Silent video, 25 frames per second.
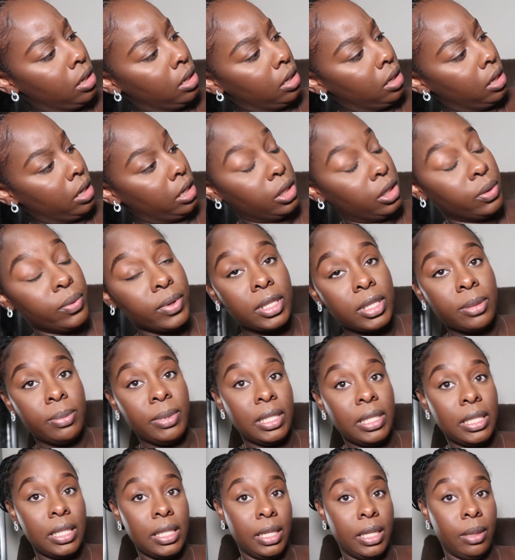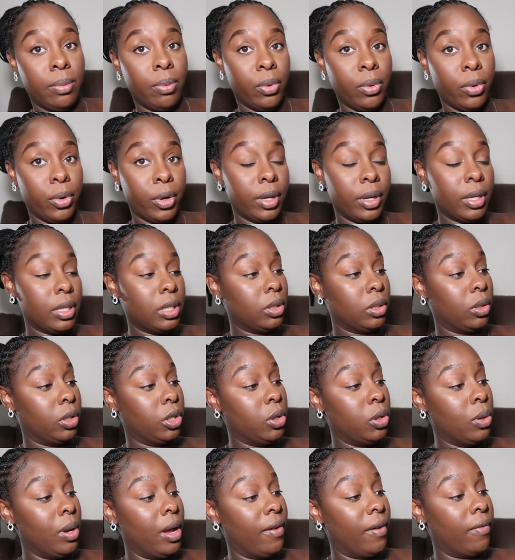USB-C port. So
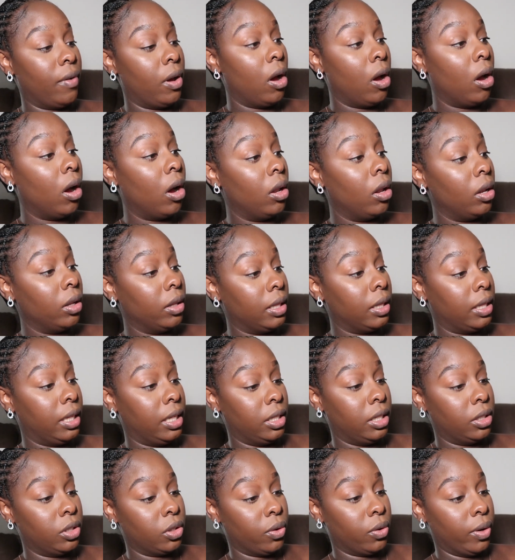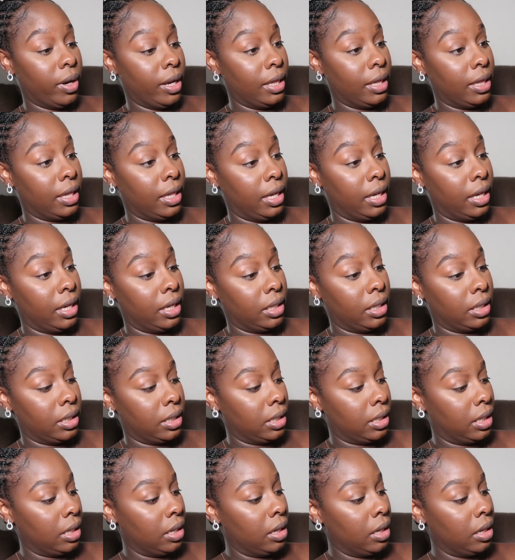you have all of these great things.